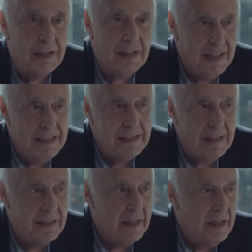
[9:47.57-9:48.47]
And he
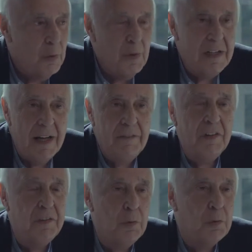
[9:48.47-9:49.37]
said, we never
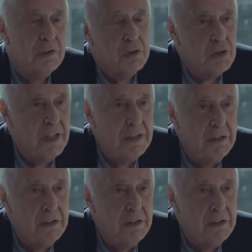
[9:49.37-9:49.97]
thought the trade